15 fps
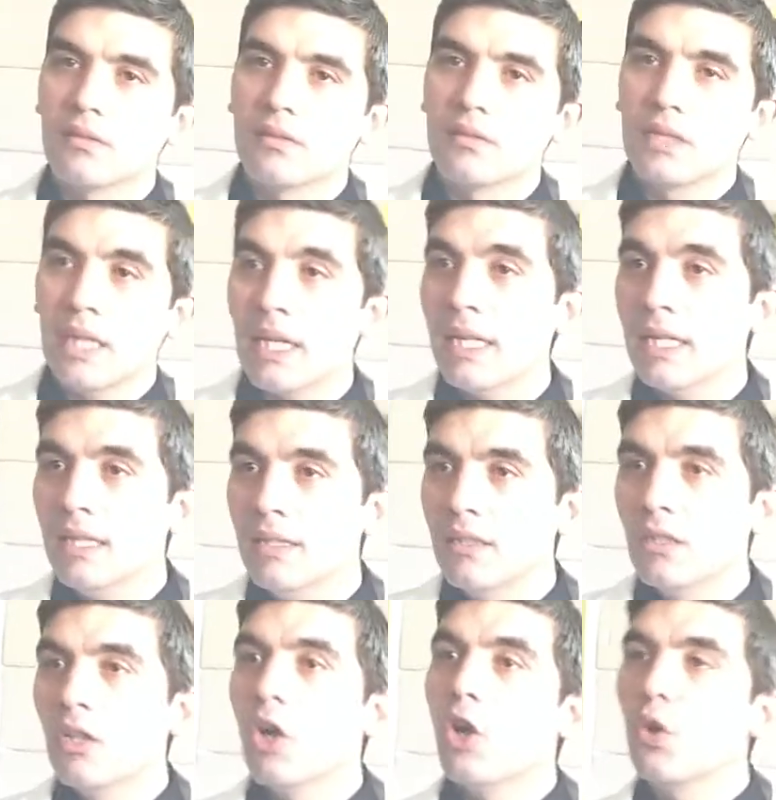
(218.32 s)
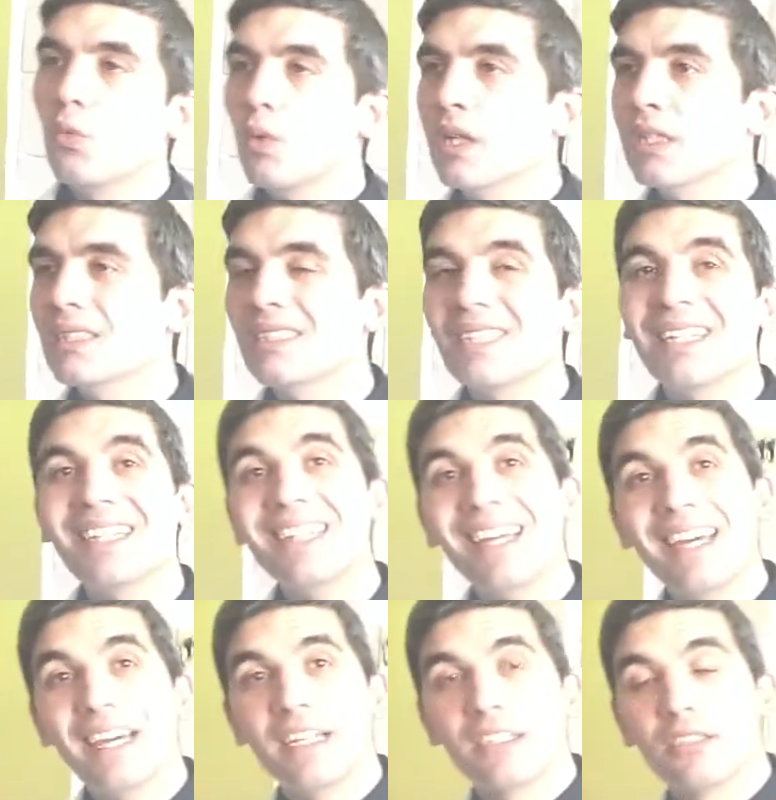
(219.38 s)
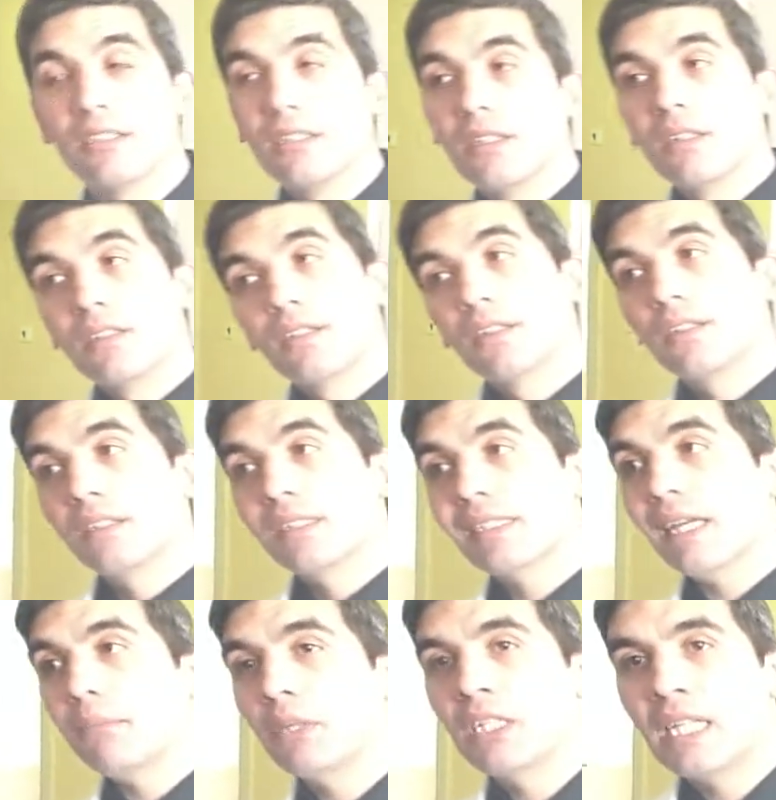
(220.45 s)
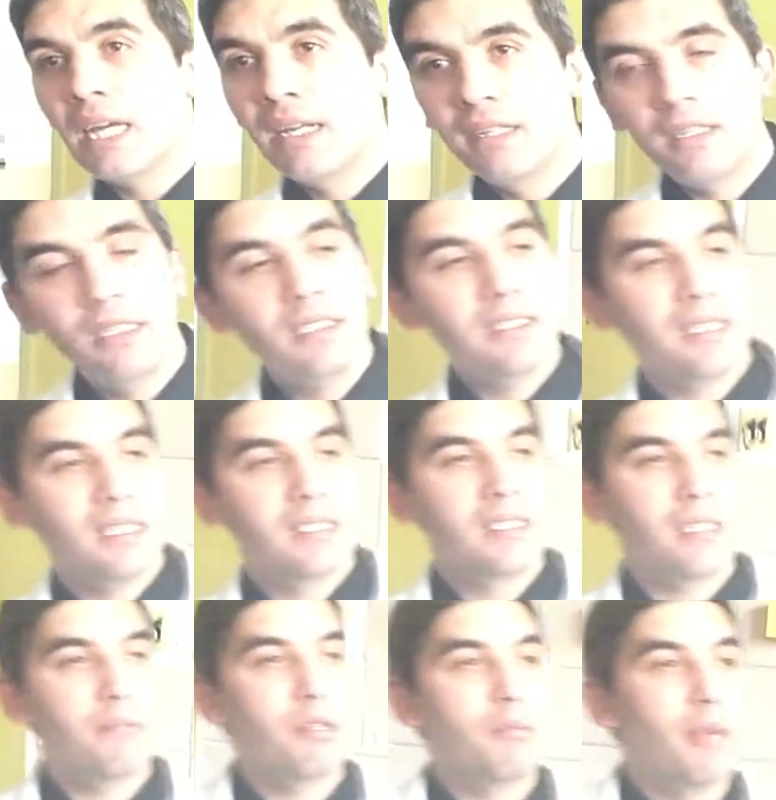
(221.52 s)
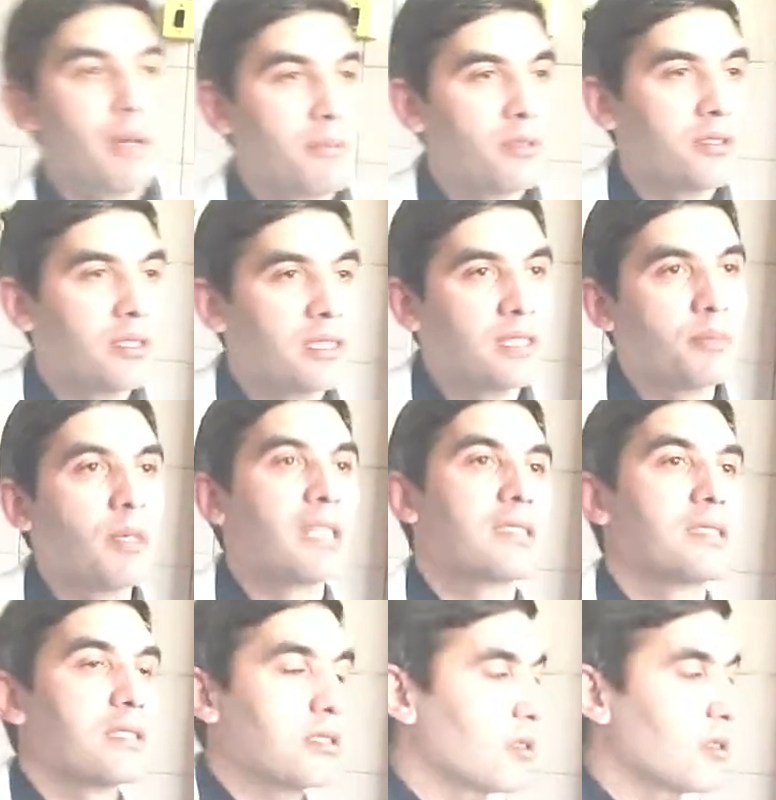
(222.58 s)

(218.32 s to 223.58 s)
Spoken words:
thigh on one side, and semitendinous and semimembranous muscles